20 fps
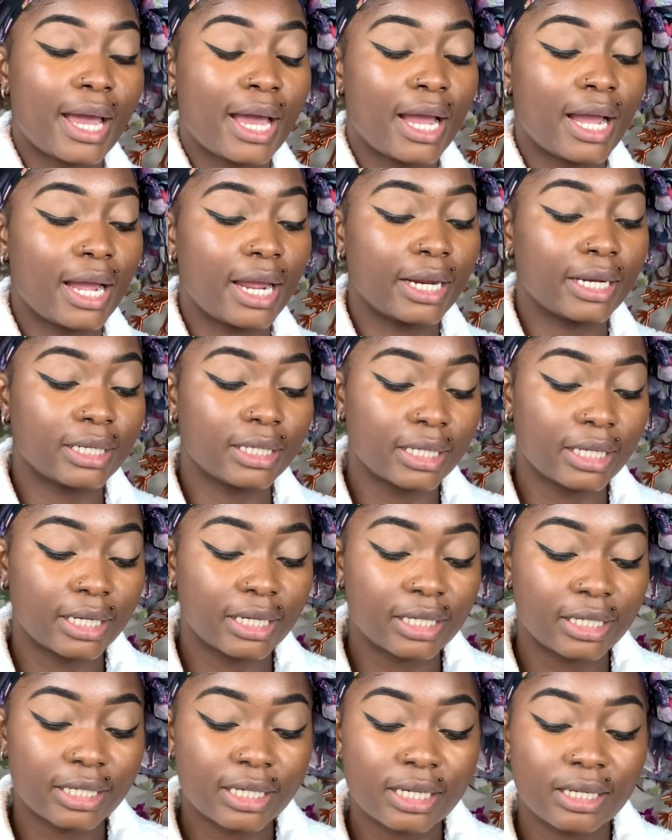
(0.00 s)

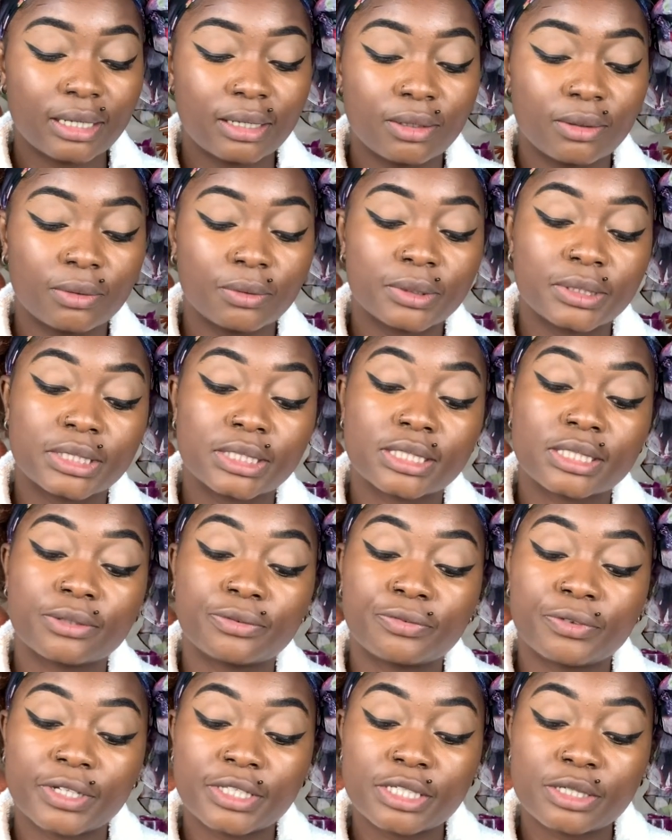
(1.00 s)
eyelid, which is the
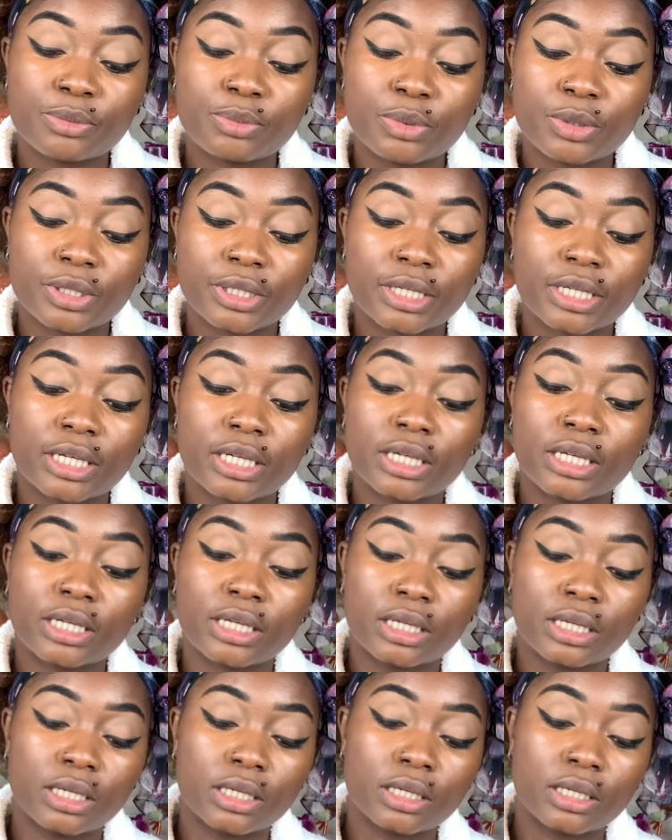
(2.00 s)
Fenty Beauty